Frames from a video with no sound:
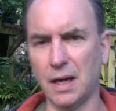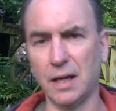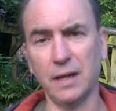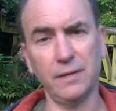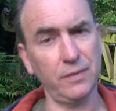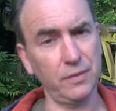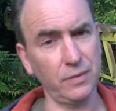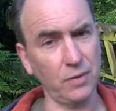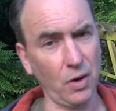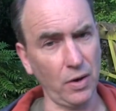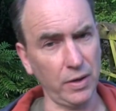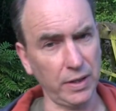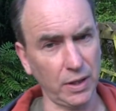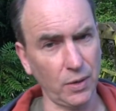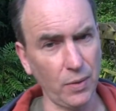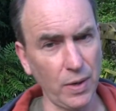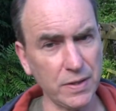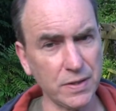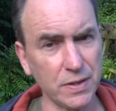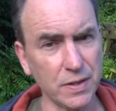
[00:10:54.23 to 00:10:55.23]
And if you've got any
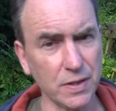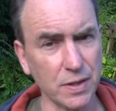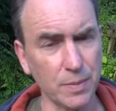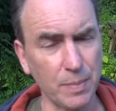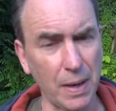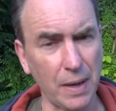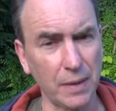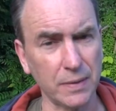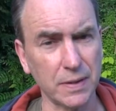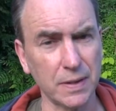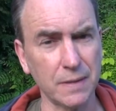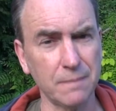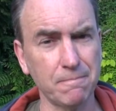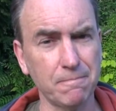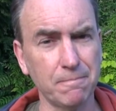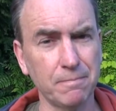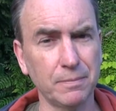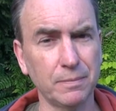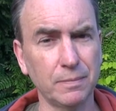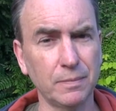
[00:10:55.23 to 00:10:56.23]
questions about it,
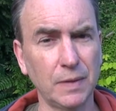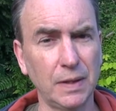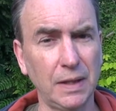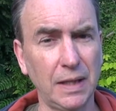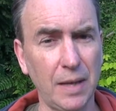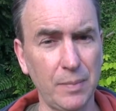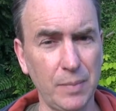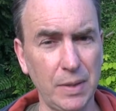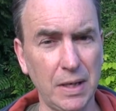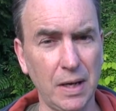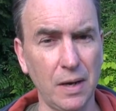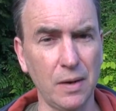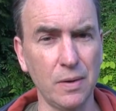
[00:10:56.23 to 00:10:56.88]
let me